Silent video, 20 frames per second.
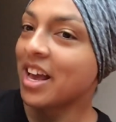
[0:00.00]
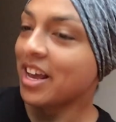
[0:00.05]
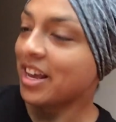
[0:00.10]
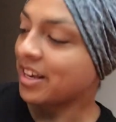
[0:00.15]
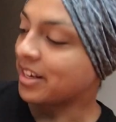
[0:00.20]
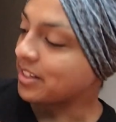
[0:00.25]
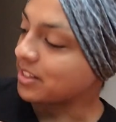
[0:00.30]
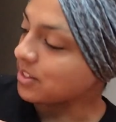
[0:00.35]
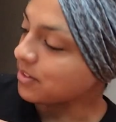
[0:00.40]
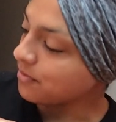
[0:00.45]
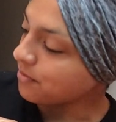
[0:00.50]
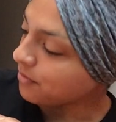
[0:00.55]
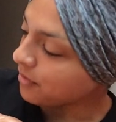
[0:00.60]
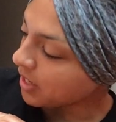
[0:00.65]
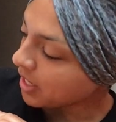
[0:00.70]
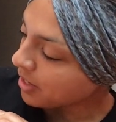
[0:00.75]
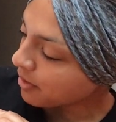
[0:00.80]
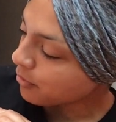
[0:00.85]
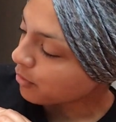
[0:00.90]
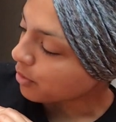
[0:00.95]
His
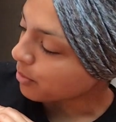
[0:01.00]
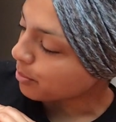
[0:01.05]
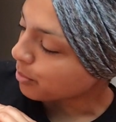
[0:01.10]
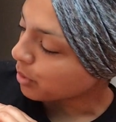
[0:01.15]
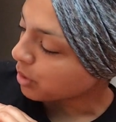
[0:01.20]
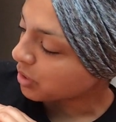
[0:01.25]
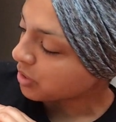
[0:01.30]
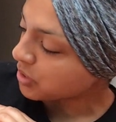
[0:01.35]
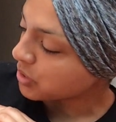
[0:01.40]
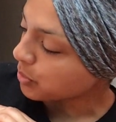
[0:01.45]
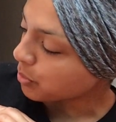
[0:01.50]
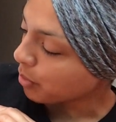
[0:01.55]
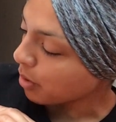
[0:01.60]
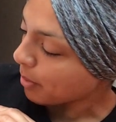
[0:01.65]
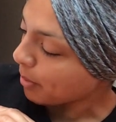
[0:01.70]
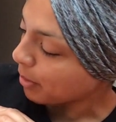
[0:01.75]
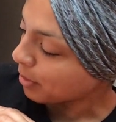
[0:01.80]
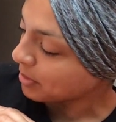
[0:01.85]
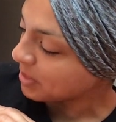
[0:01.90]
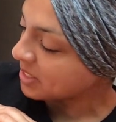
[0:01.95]
favorite books were
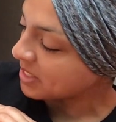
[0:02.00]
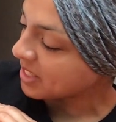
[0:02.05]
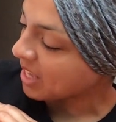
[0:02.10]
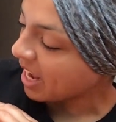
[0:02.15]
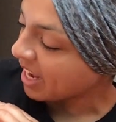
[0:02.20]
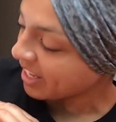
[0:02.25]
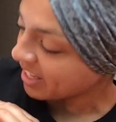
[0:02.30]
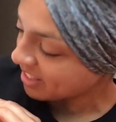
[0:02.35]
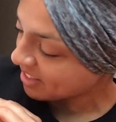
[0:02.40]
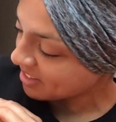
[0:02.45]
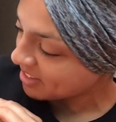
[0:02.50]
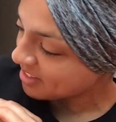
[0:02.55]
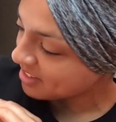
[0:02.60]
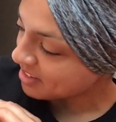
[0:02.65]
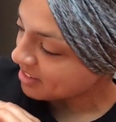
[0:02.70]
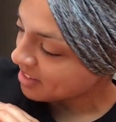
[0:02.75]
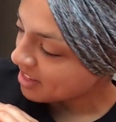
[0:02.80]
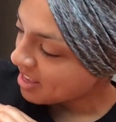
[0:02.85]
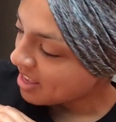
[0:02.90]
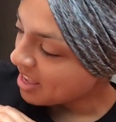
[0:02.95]
about
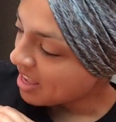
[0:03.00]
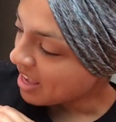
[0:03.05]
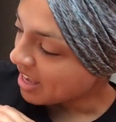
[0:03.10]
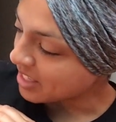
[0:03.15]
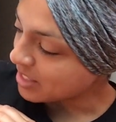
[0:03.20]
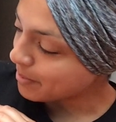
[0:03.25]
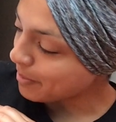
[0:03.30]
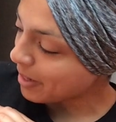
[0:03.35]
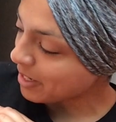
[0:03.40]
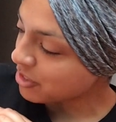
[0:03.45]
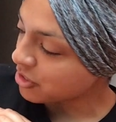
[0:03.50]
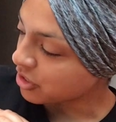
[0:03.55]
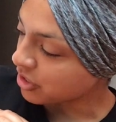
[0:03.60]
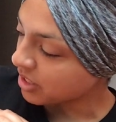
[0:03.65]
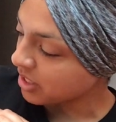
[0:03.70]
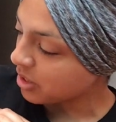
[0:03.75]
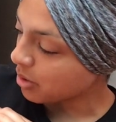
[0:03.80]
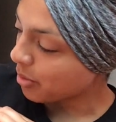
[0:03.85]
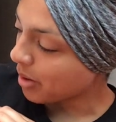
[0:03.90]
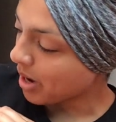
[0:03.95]
science,
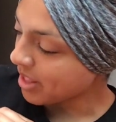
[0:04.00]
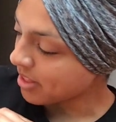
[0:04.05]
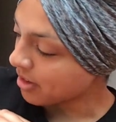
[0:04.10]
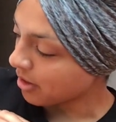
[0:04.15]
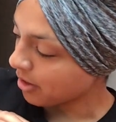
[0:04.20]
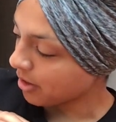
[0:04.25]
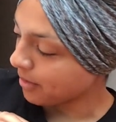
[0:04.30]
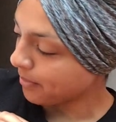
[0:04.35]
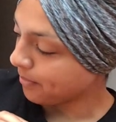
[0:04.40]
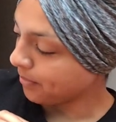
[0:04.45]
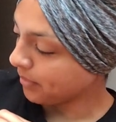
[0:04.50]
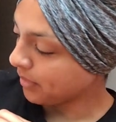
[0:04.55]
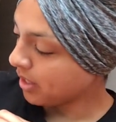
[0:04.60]
especially the weather.